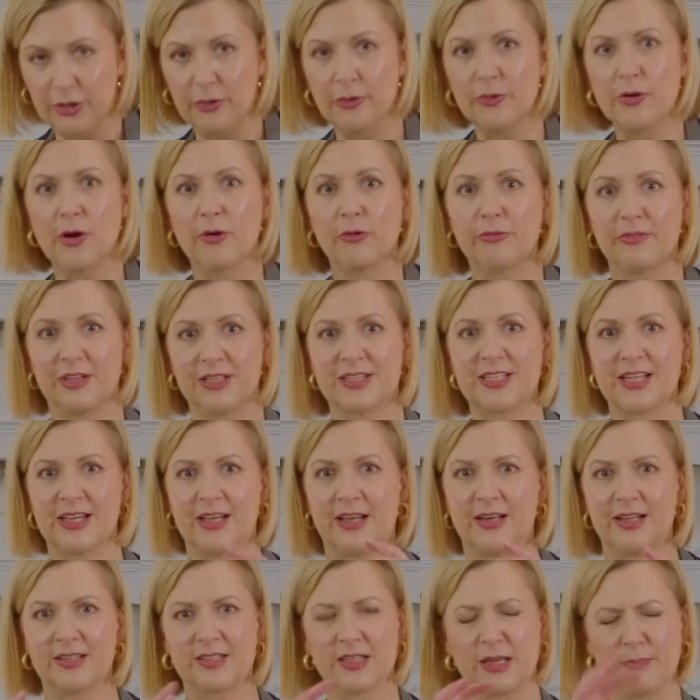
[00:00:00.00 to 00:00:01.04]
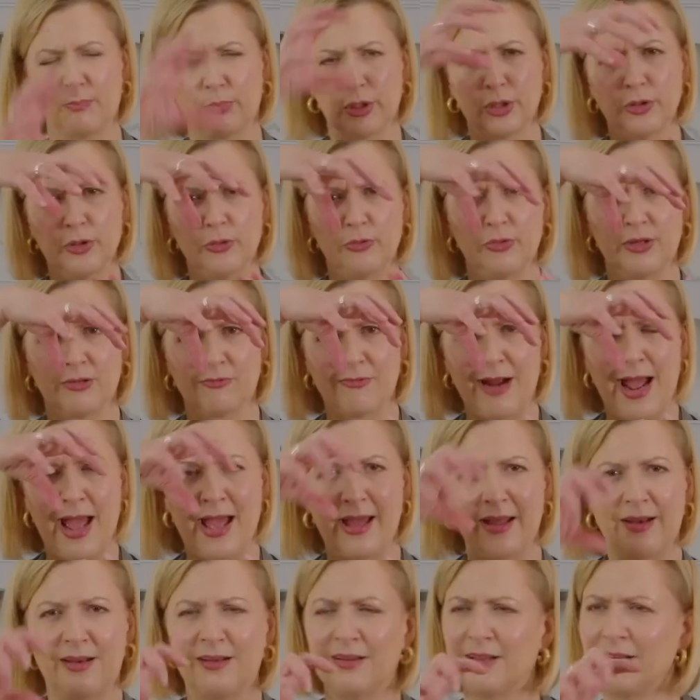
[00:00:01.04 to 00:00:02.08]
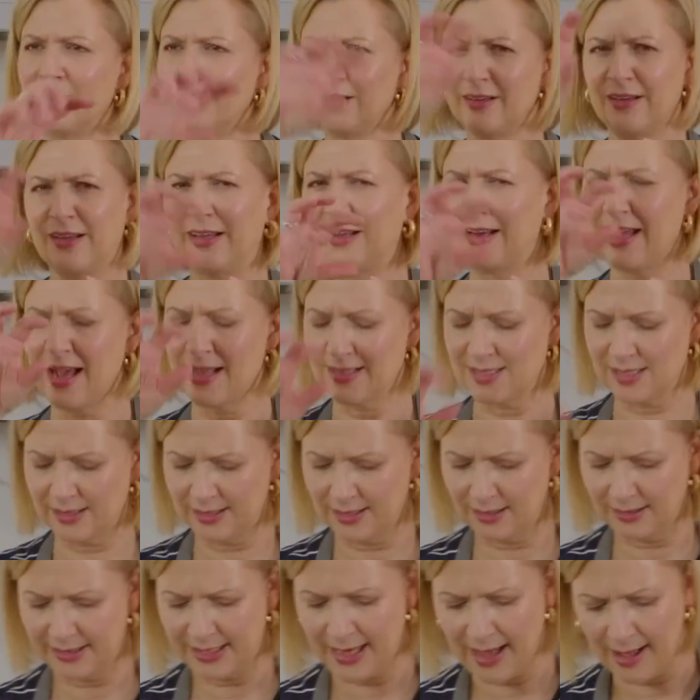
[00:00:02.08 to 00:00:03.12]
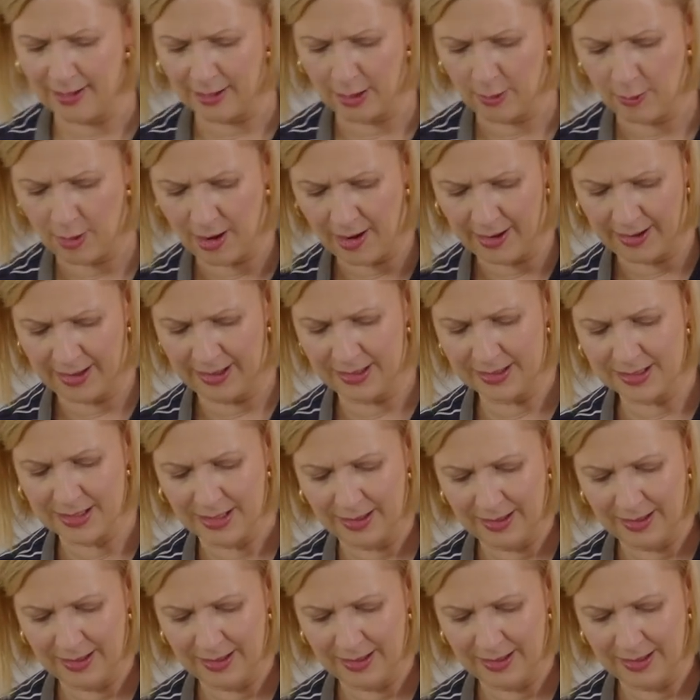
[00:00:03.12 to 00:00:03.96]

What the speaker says: know the tin, it's blue and red and it has a little yellow on it.